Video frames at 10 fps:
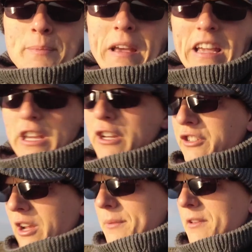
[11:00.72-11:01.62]
to bigger
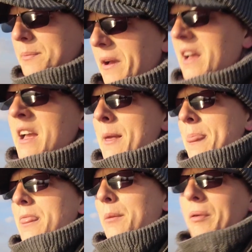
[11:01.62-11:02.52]
YouTubers, but
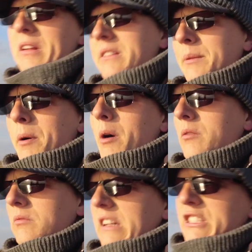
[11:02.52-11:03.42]
the principle,
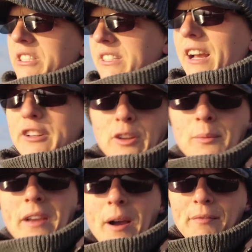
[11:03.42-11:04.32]
let's just say I do
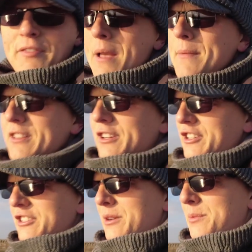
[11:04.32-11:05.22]
become famous on
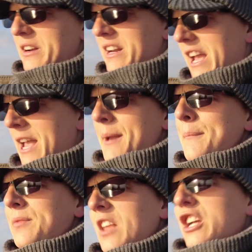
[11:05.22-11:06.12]
YouTube one day,
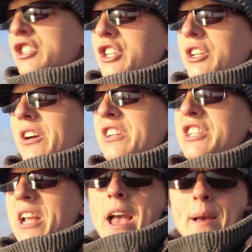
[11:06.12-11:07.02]
should I
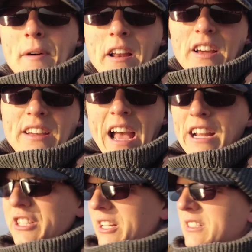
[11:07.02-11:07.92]
share my
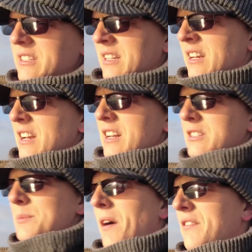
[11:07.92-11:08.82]
locations
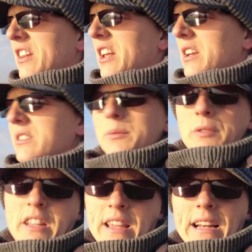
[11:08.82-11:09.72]
to my videos? What
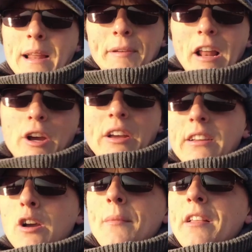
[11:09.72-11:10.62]
do you think? Let me know in
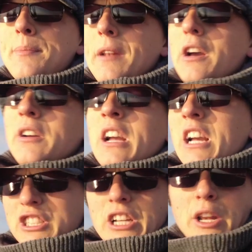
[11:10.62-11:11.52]
the comments below.
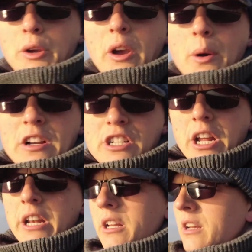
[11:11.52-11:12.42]
Genuine
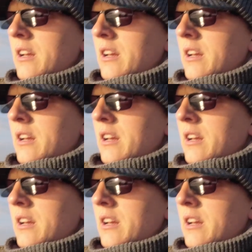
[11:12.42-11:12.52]
question.